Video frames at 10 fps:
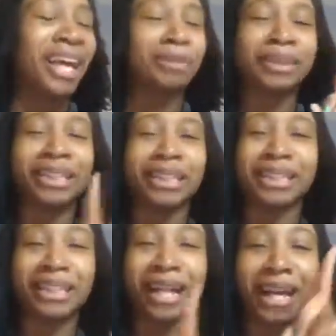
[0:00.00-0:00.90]

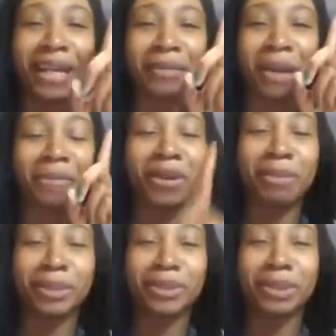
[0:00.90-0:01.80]
Tia, I
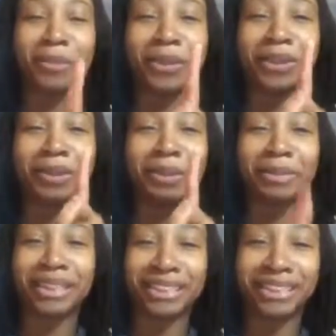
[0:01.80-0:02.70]
promise you I'm working on your
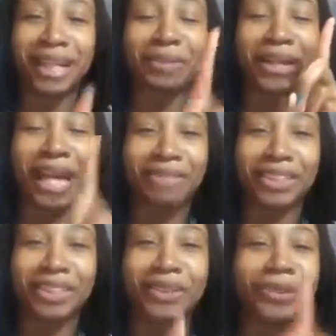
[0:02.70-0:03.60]
budget. I will have
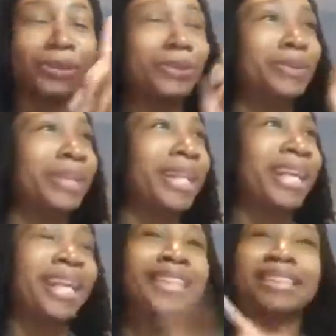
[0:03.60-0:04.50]
it to you
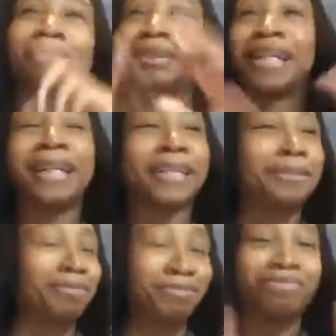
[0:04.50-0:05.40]

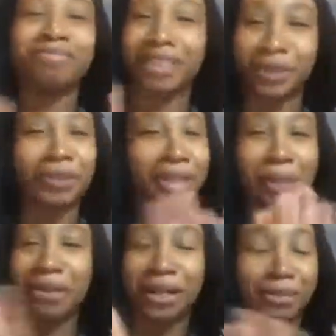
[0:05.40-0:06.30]
sometime this week.
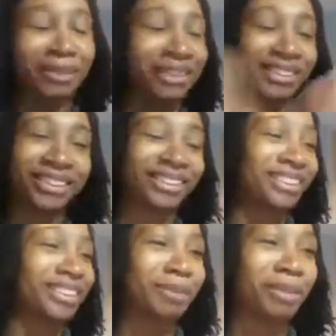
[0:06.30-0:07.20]
I promise.
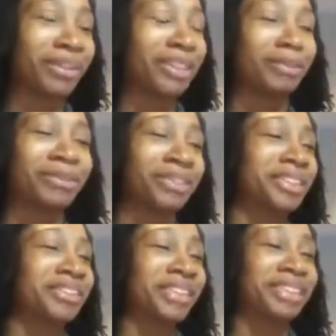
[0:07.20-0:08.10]
This month has been
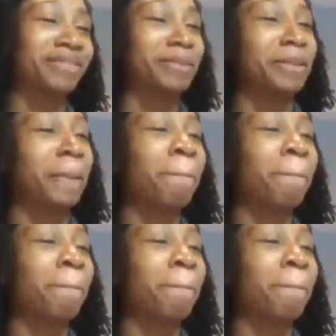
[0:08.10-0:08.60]
really crazy for me.